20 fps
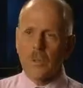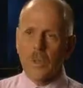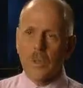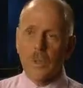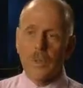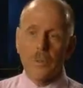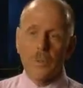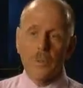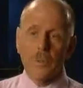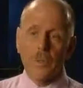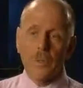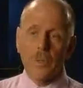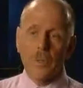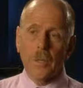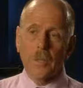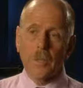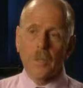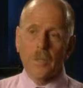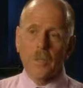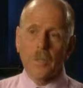into the clinical
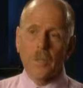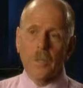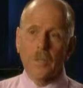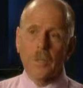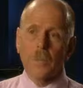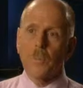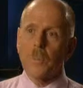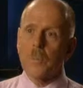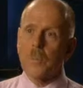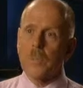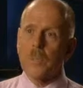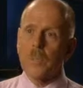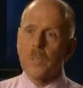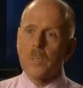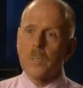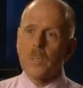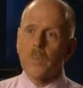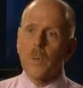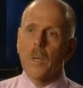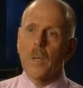diagnostics and
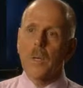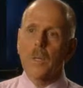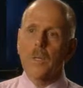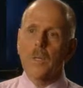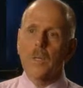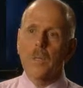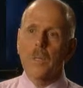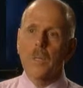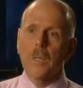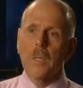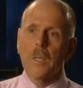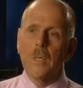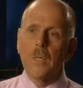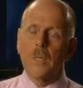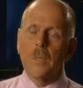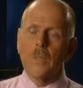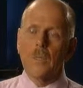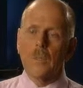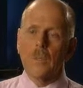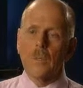pathology markets.
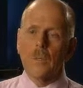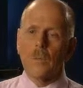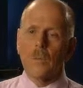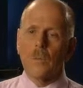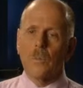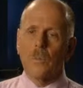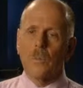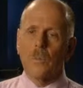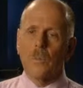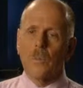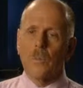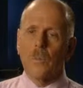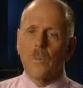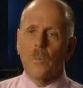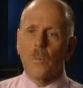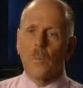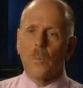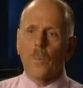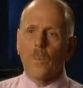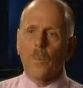So
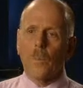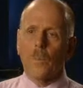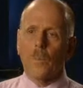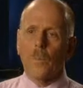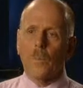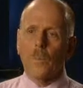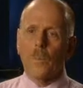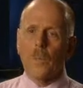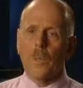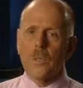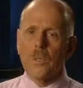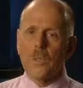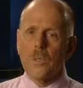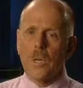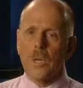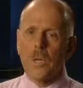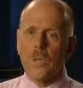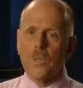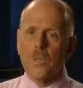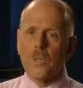we
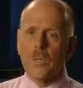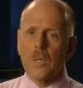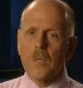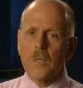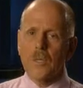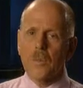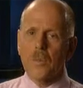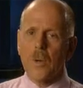changed our